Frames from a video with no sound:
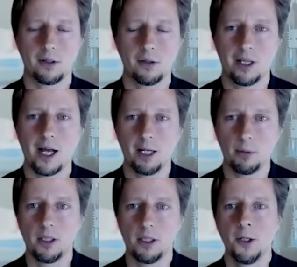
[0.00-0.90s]

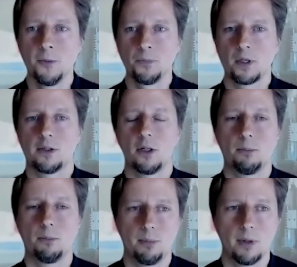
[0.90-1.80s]
reliable. So
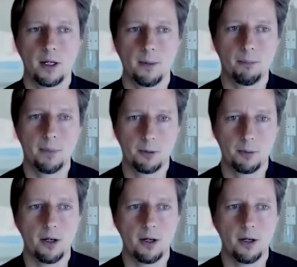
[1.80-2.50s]
big